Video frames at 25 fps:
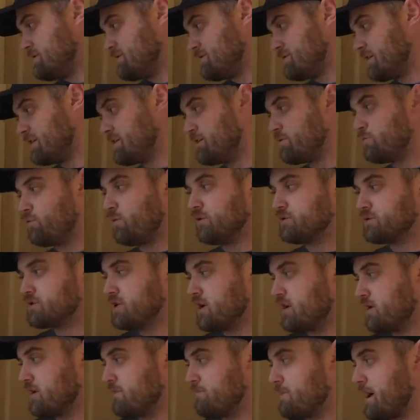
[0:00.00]
they didn't want
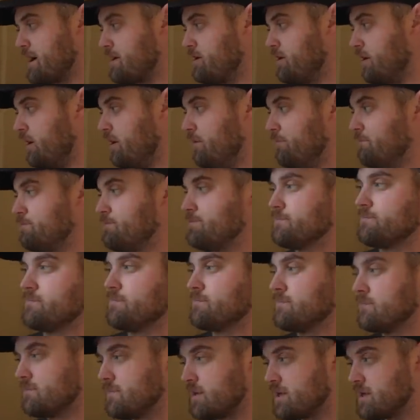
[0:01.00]
turning back
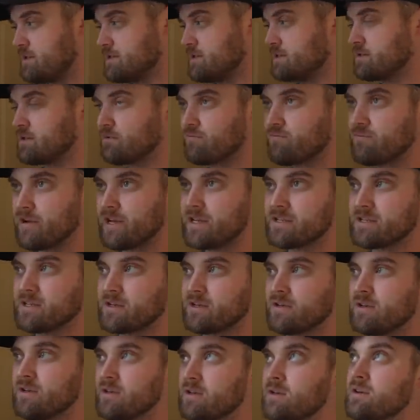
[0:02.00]
on because it's a
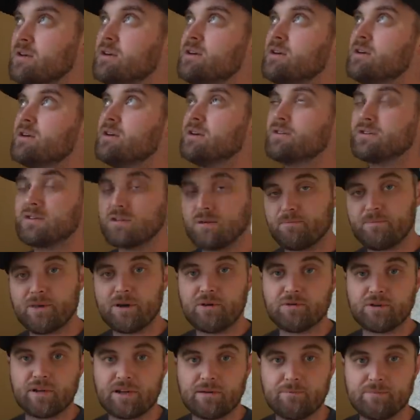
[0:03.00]
risk to the
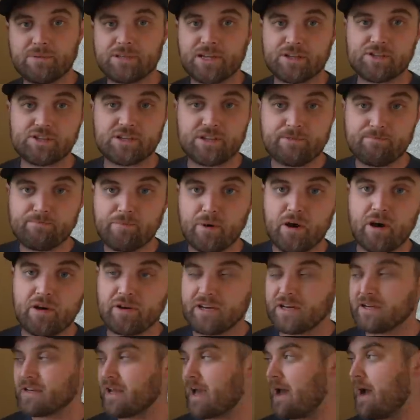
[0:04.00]
building potentially
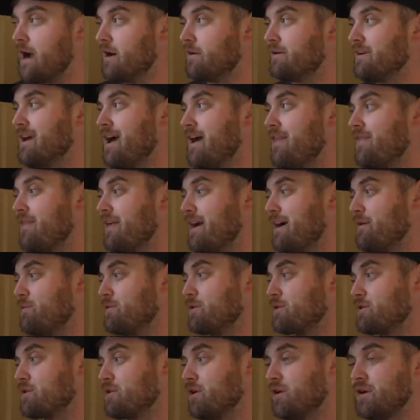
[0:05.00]
burning down, and that
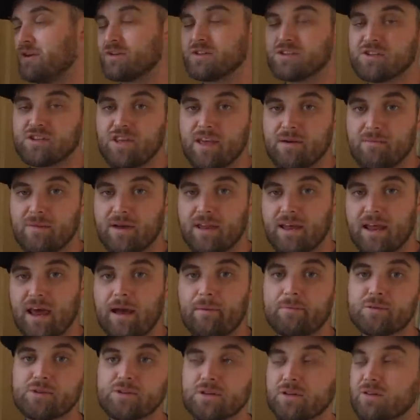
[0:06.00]
would cost them an
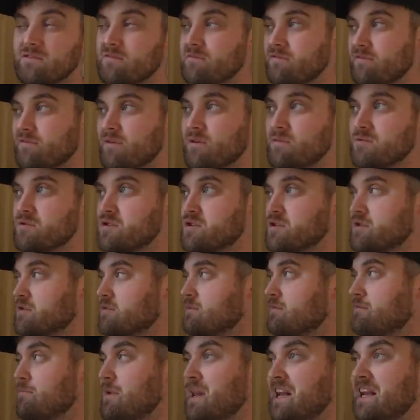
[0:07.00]
absolute
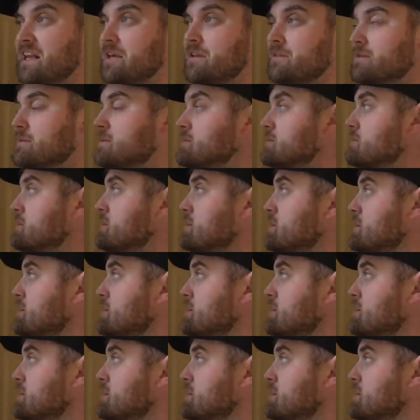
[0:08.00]
fortune, millions.